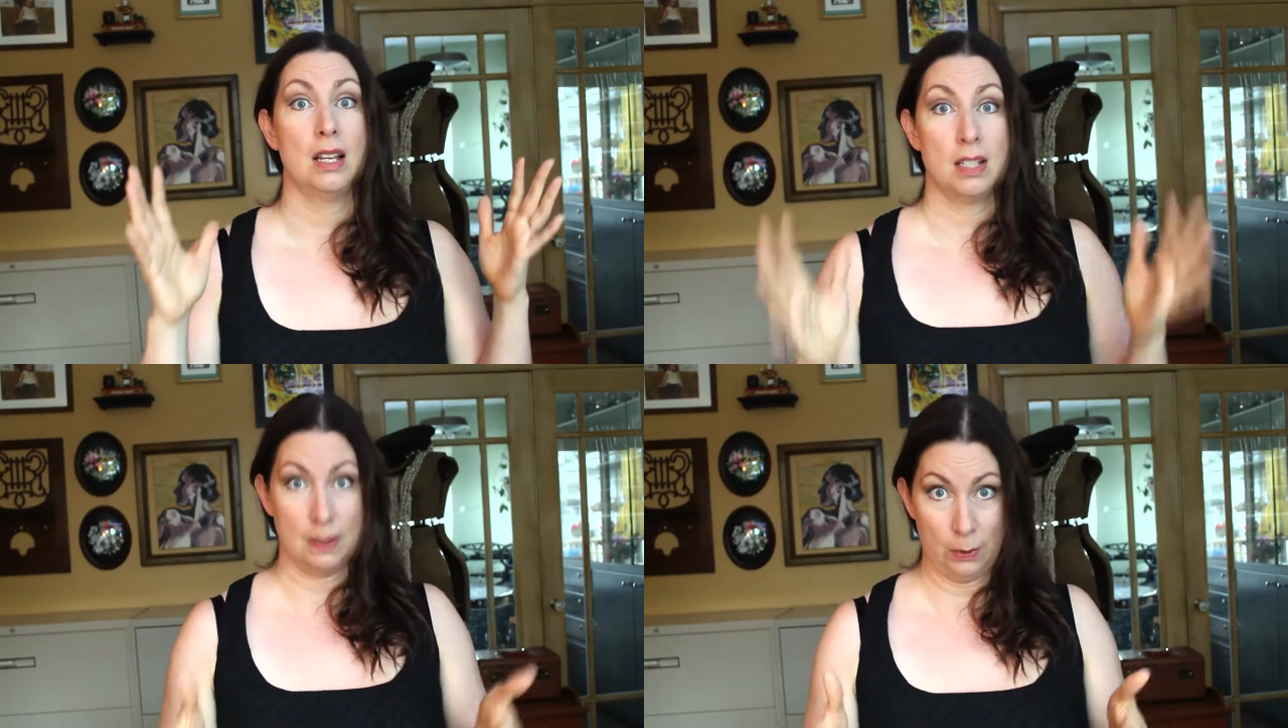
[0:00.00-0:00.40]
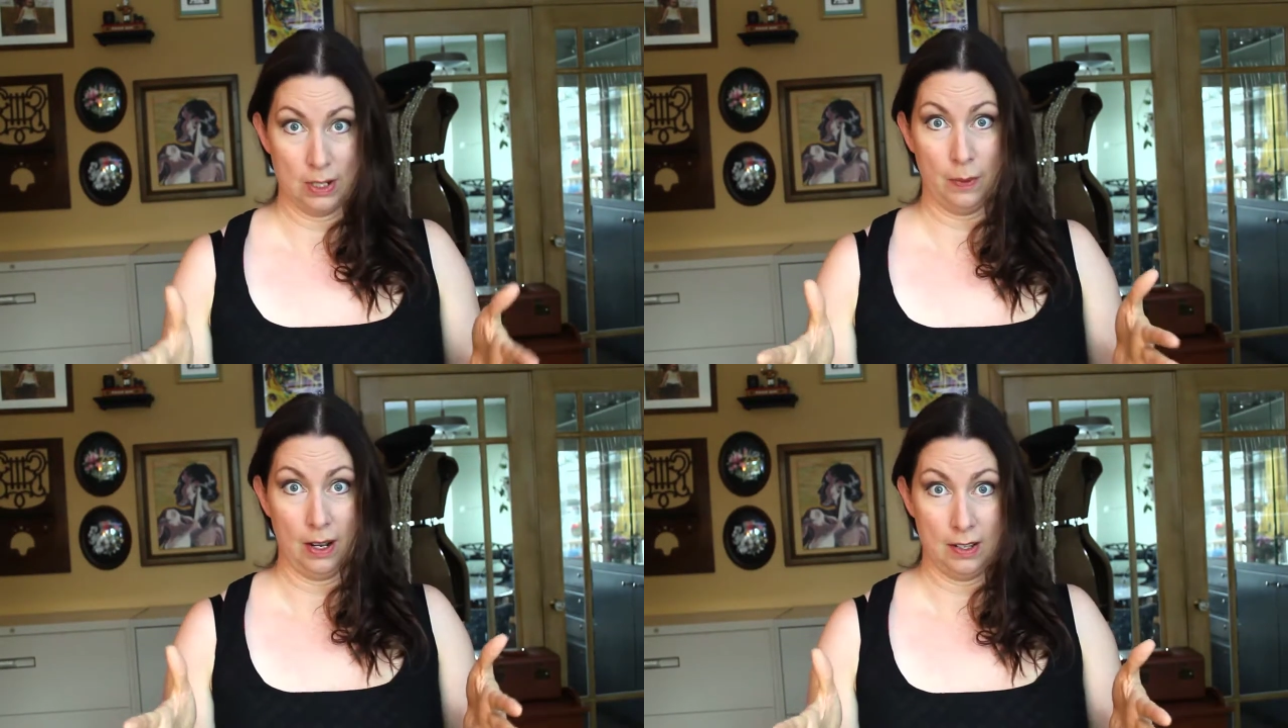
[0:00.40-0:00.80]

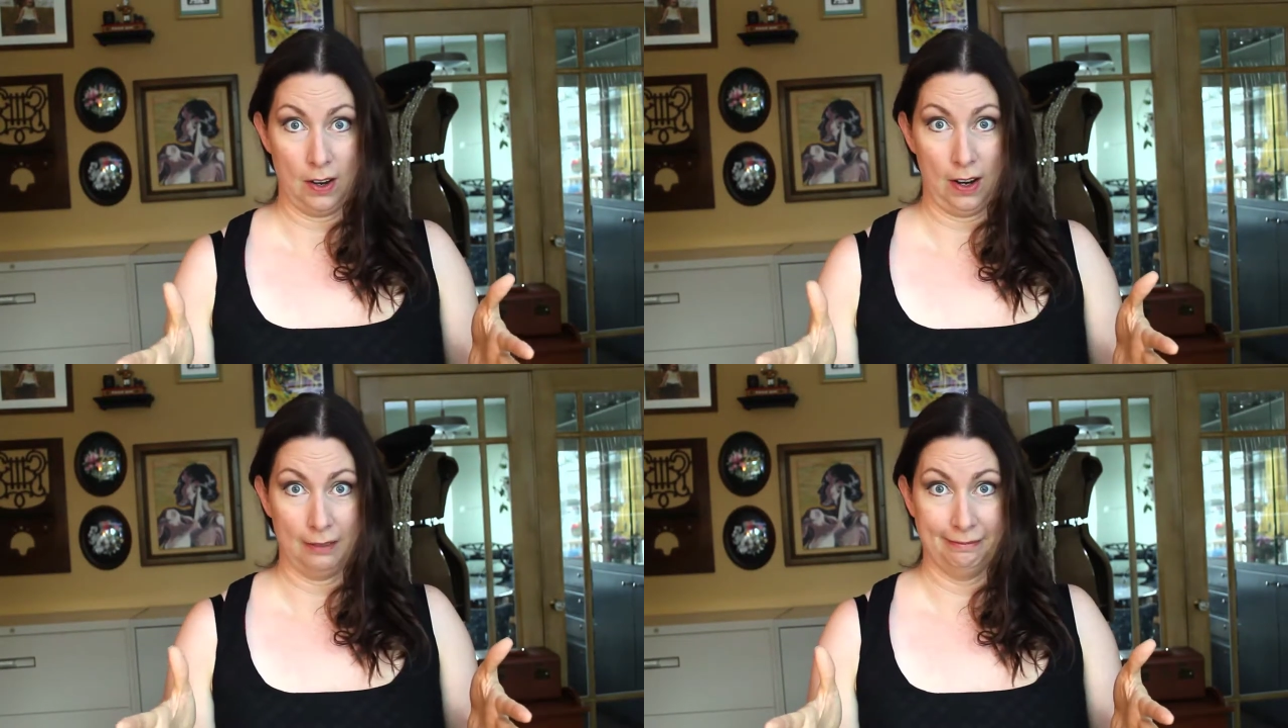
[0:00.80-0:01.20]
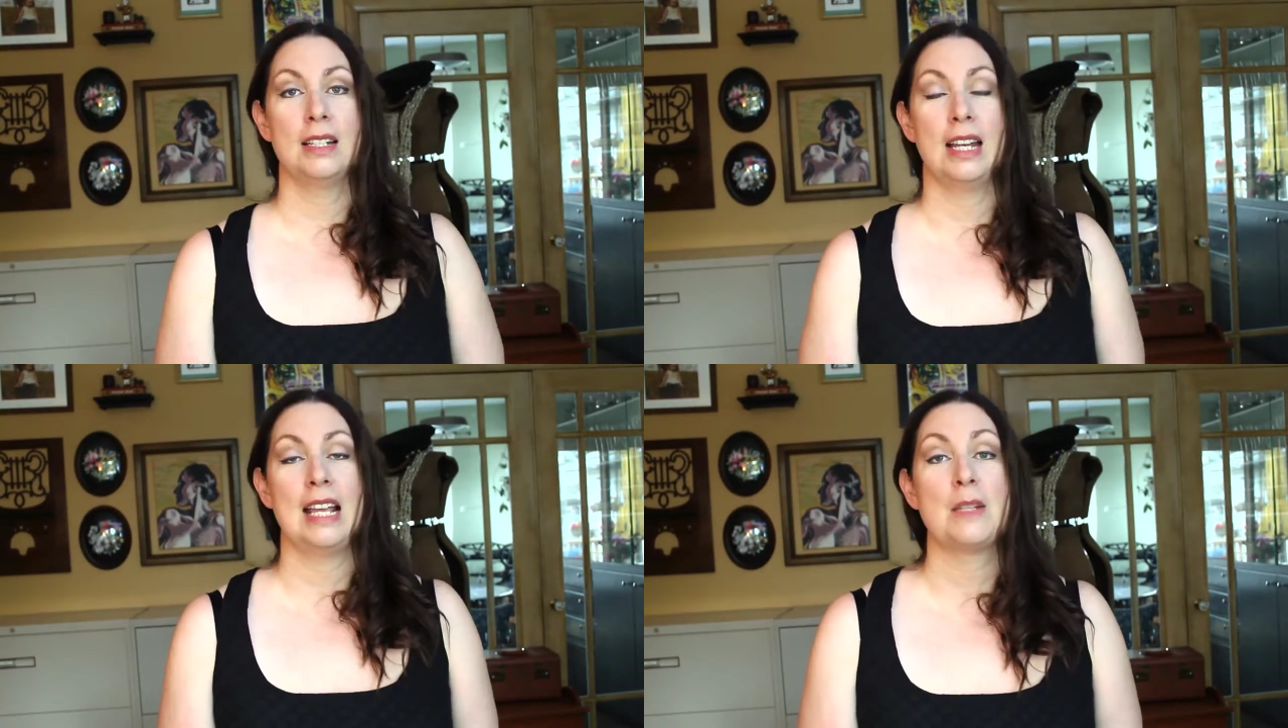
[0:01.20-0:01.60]
Sports bras are.
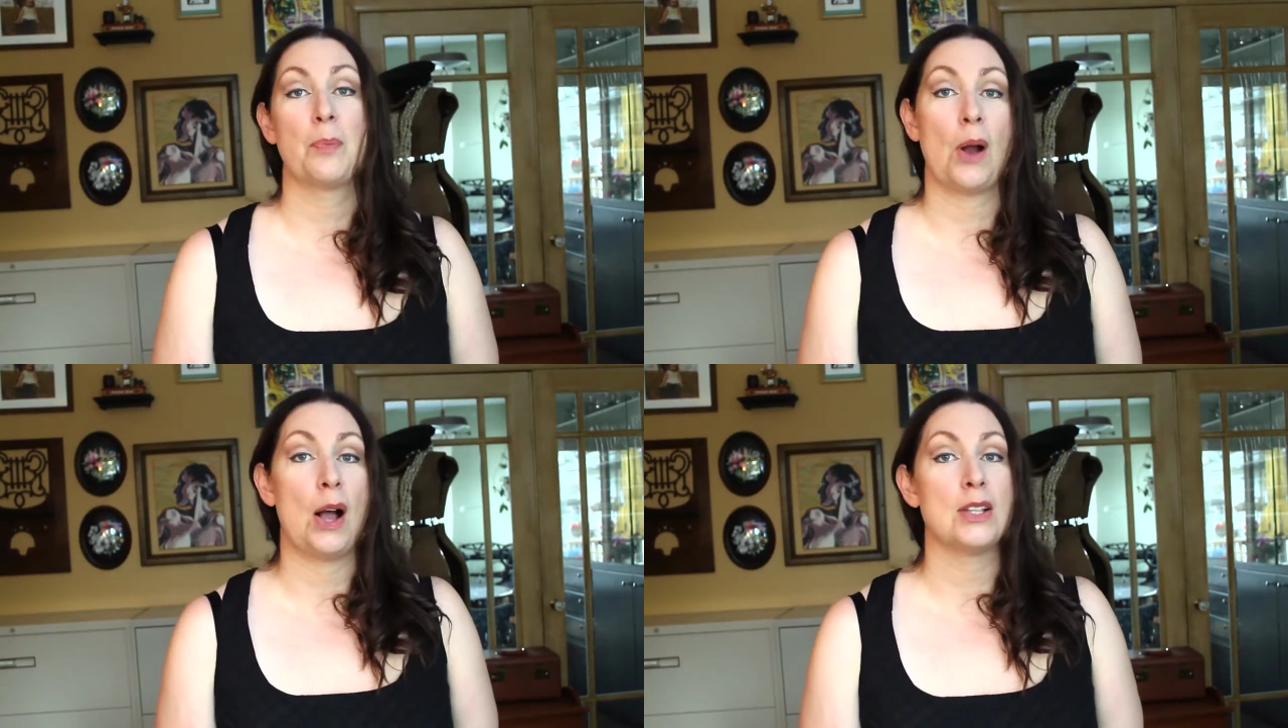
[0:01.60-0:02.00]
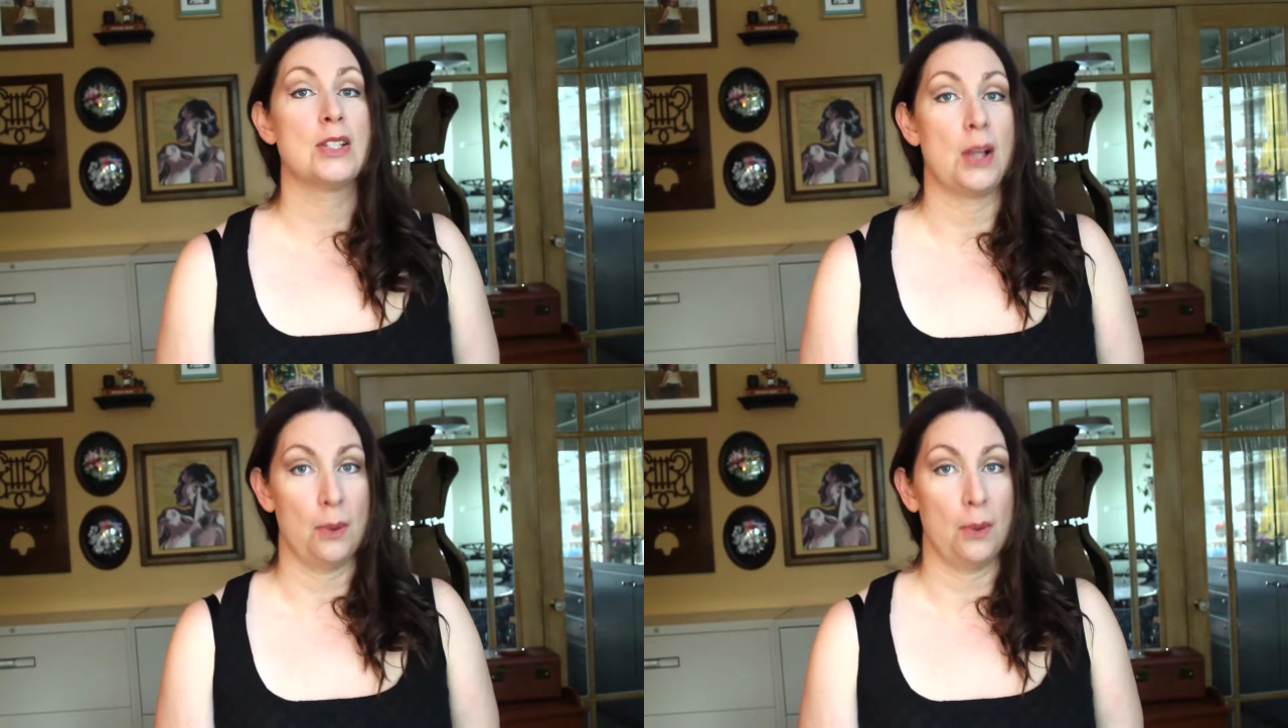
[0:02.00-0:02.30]
Today's bra sew